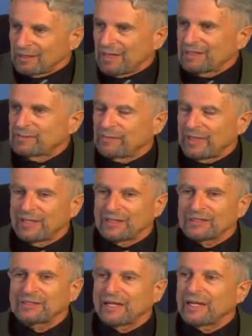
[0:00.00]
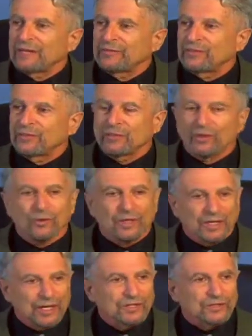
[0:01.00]
that's being a slave to your
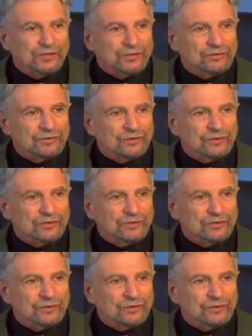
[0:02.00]
lower nature,